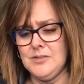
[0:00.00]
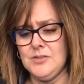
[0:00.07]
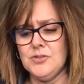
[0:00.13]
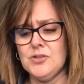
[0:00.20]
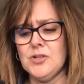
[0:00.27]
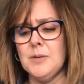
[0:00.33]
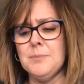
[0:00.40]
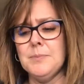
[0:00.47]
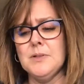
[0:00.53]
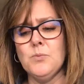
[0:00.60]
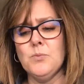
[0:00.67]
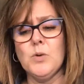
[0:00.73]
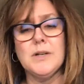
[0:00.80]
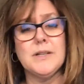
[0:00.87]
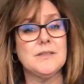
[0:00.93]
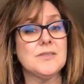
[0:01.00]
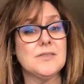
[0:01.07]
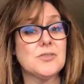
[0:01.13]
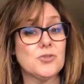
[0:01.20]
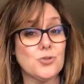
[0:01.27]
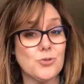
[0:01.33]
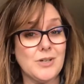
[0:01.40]
to sharpen one's
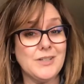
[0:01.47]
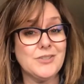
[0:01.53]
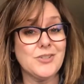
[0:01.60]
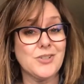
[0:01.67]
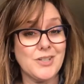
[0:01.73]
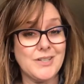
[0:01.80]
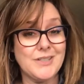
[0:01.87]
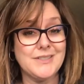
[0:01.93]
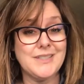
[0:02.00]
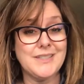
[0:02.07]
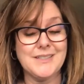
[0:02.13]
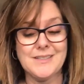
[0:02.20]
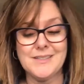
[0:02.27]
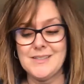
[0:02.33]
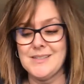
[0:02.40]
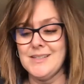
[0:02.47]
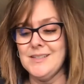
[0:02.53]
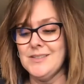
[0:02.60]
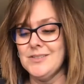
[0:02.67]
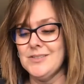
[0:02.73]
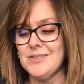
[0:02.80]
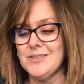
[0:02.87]
treasure hunting
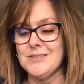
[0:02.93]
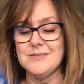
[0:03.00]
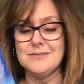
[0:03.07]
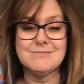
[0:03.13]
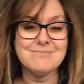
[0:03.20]
skills.